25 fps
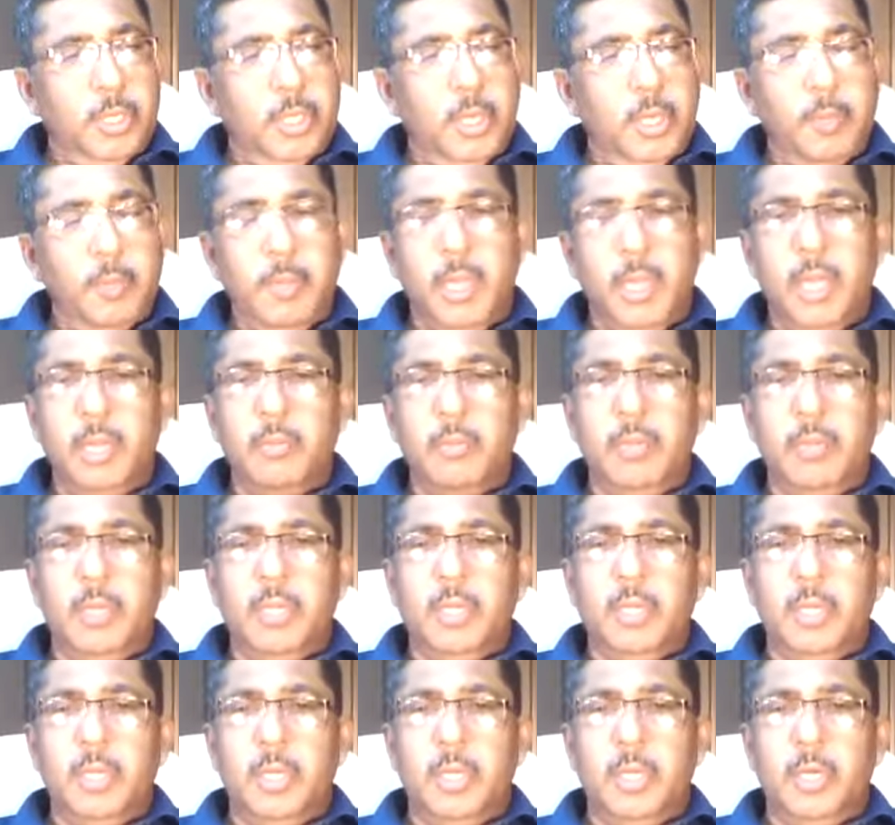
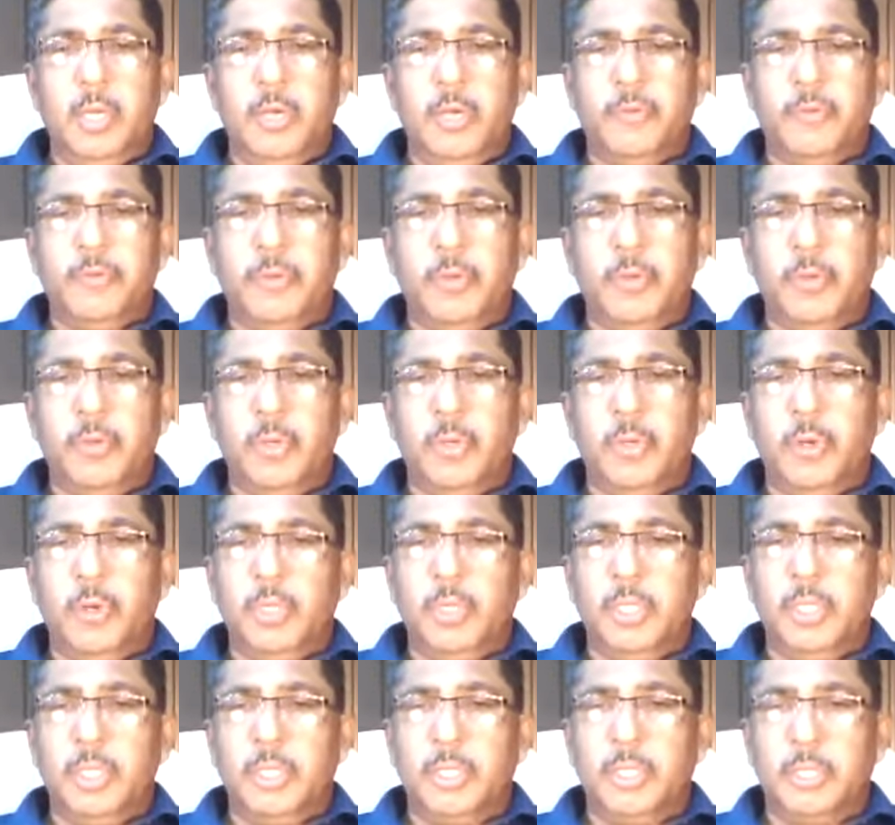commandment of our
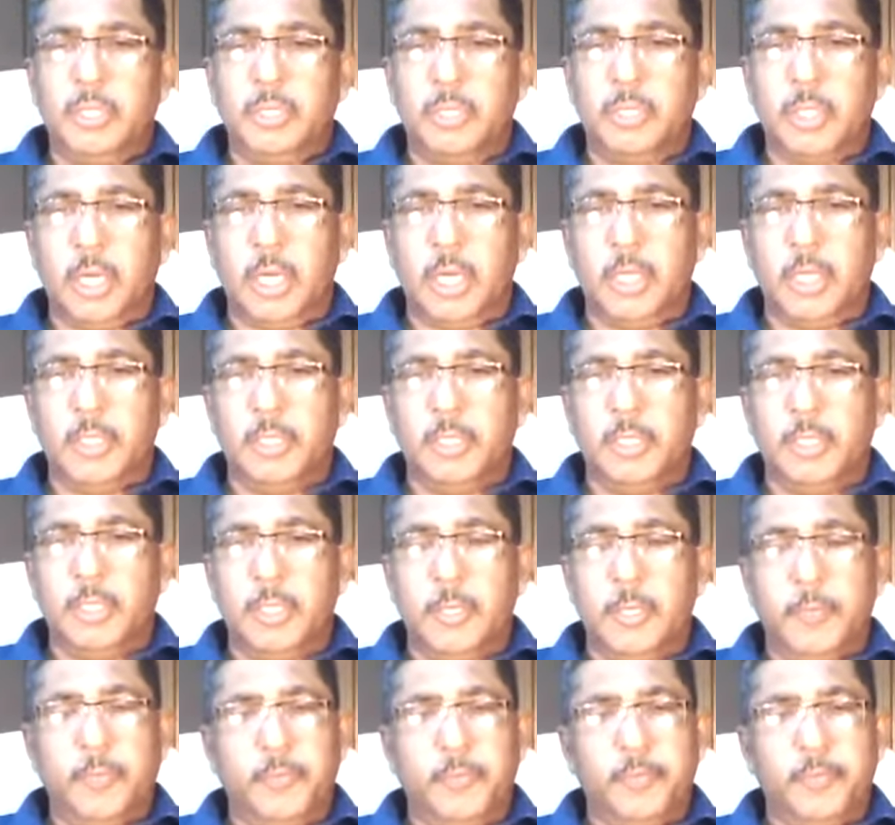Lord Jesus Christ
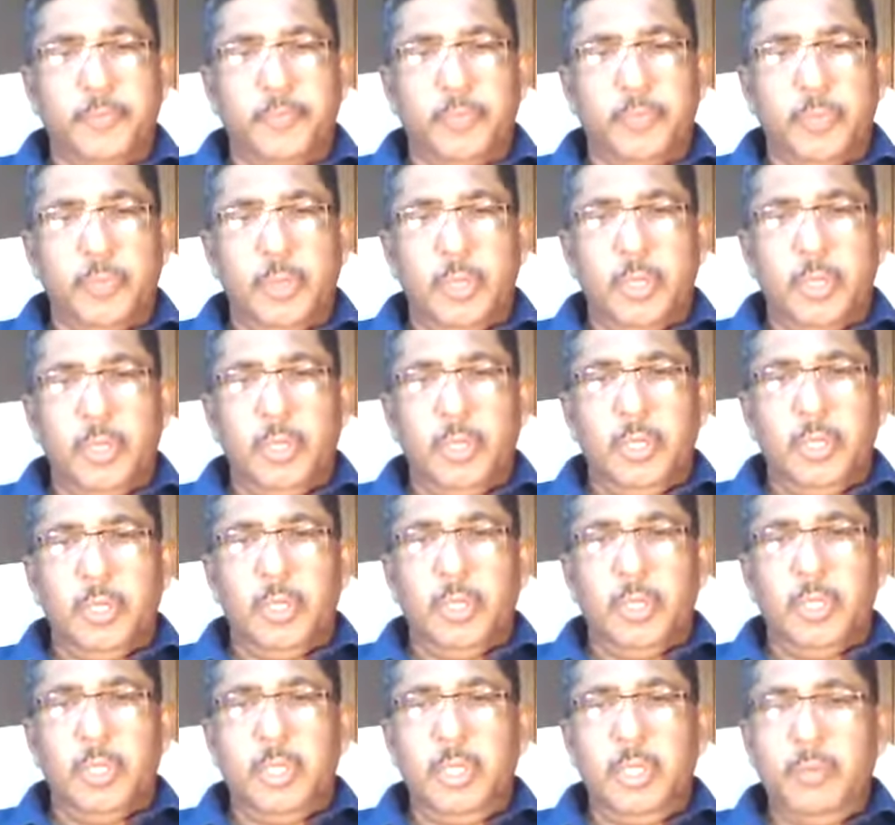
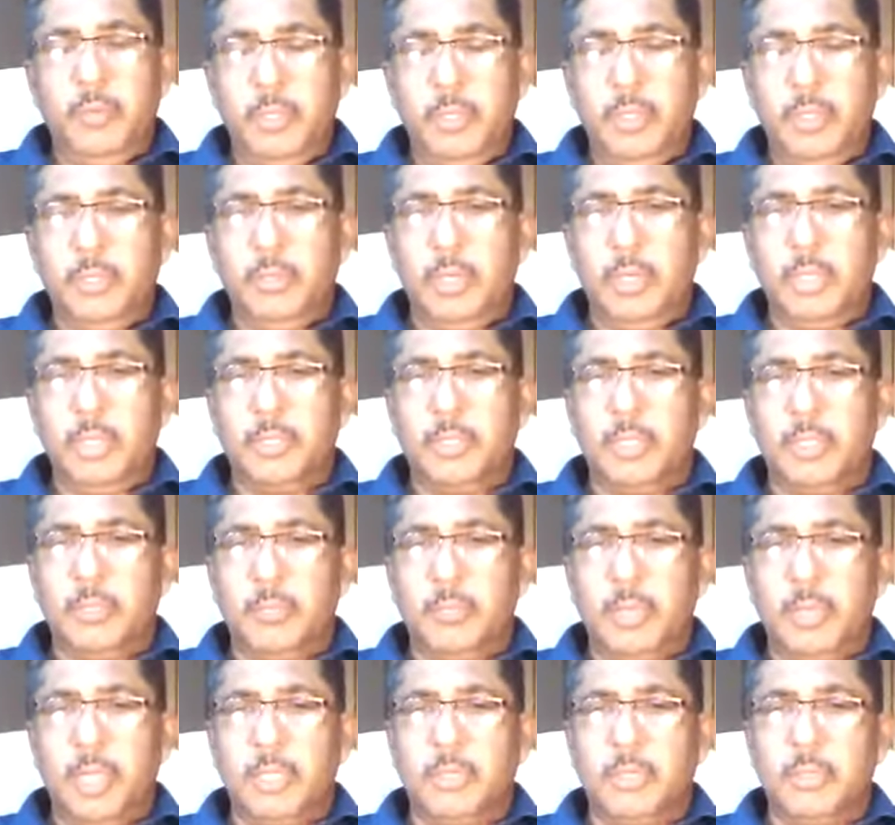given to us
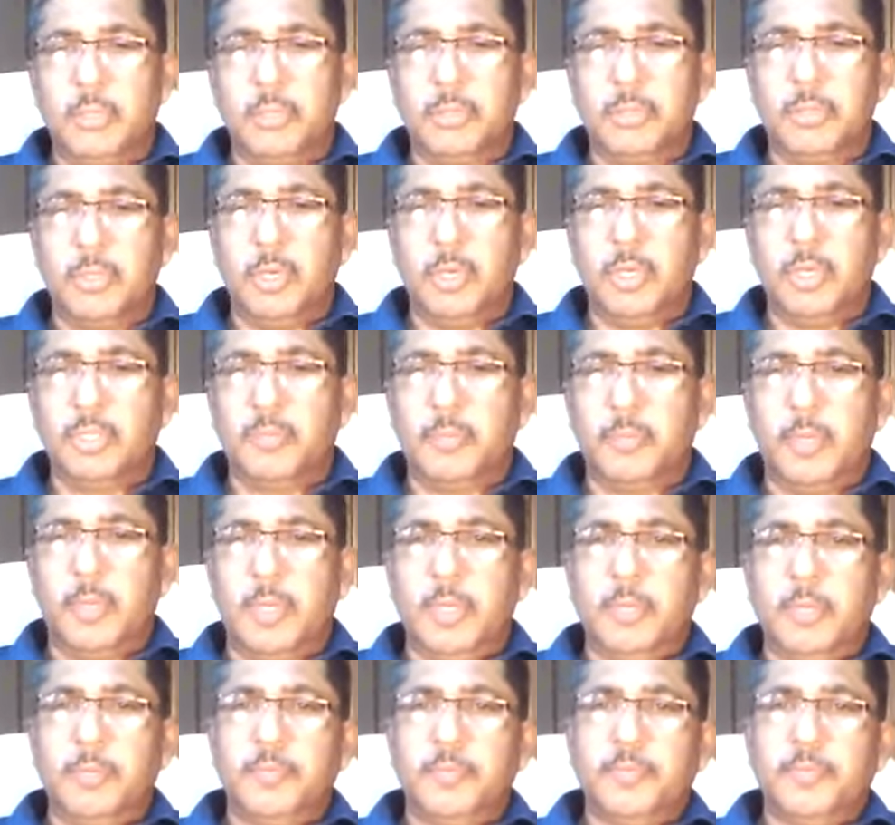in Matthew's
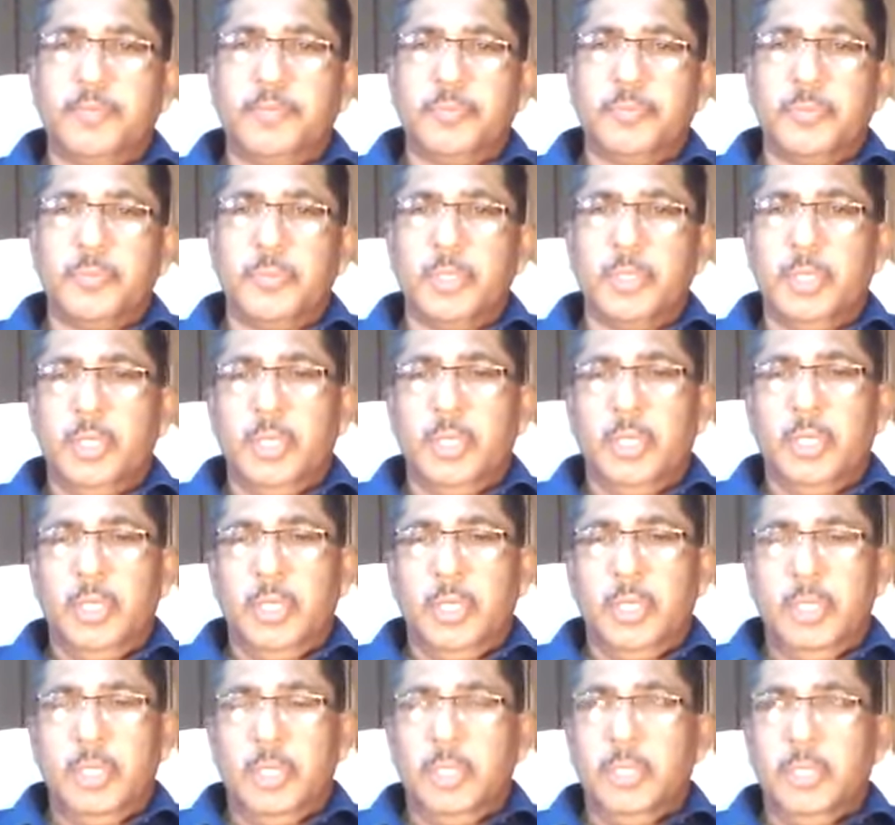Gospel,
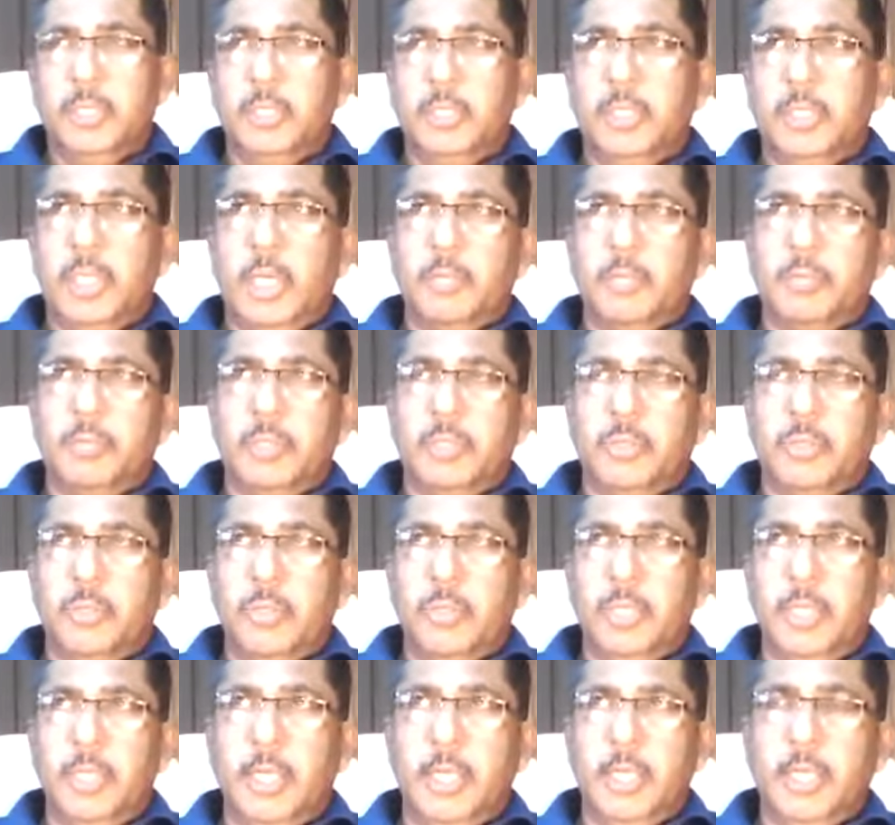chapter
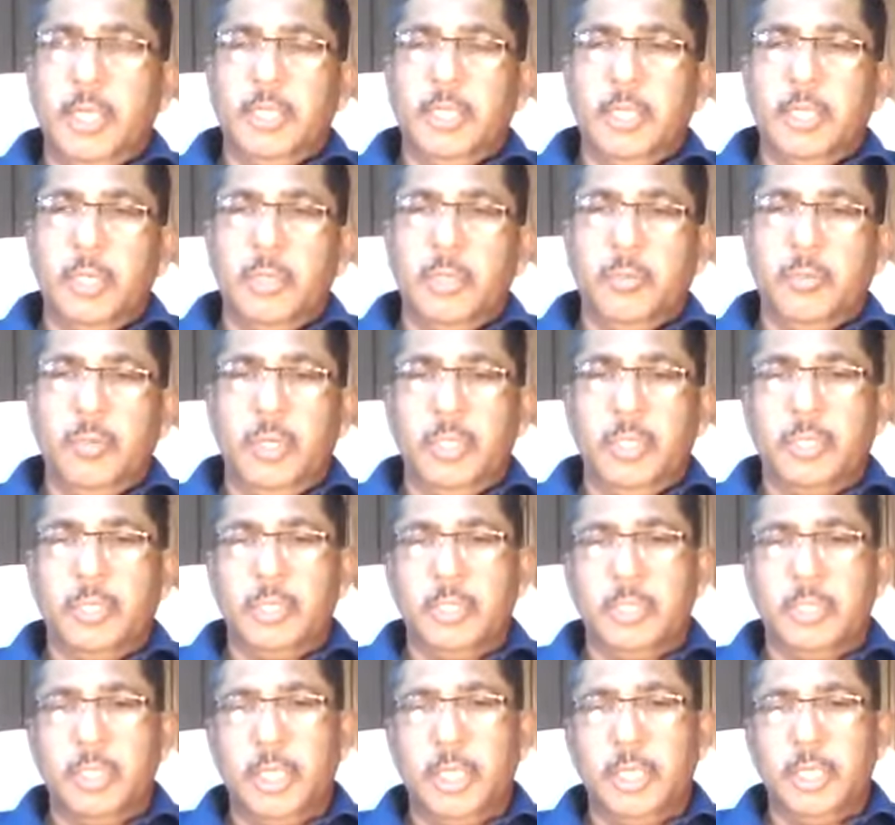28,
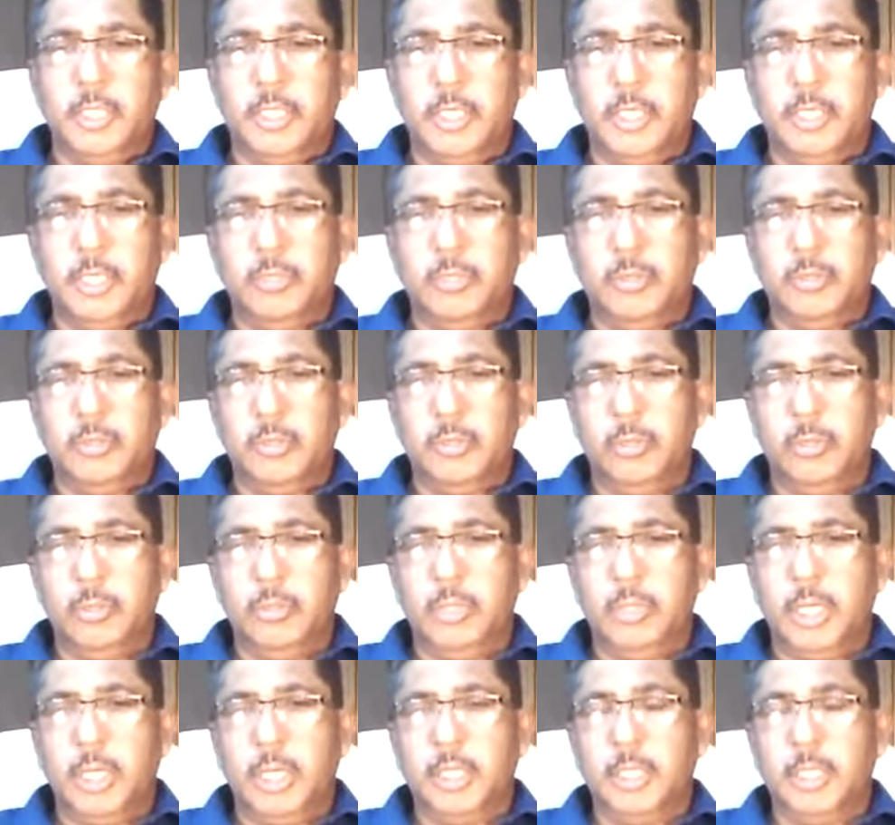verses 18
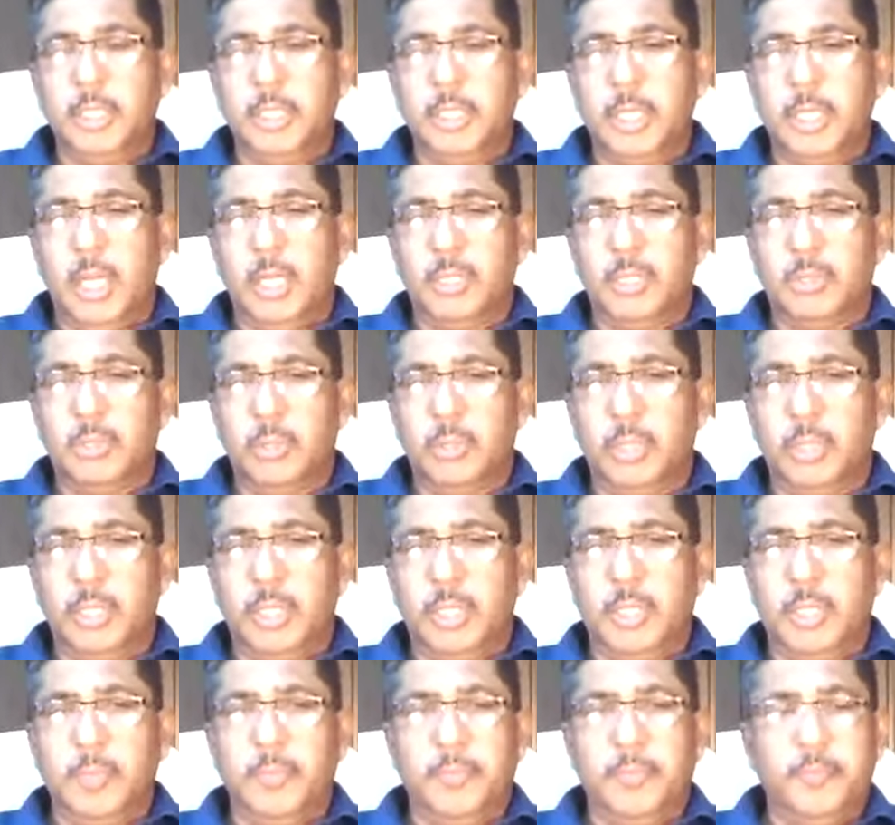to 19 and
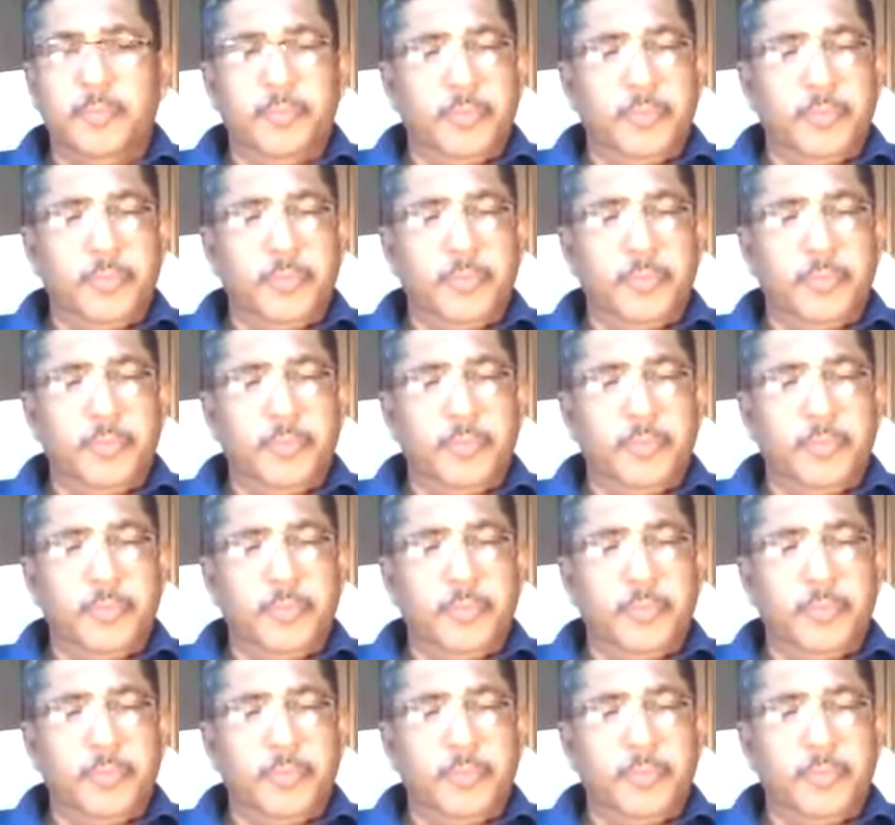20,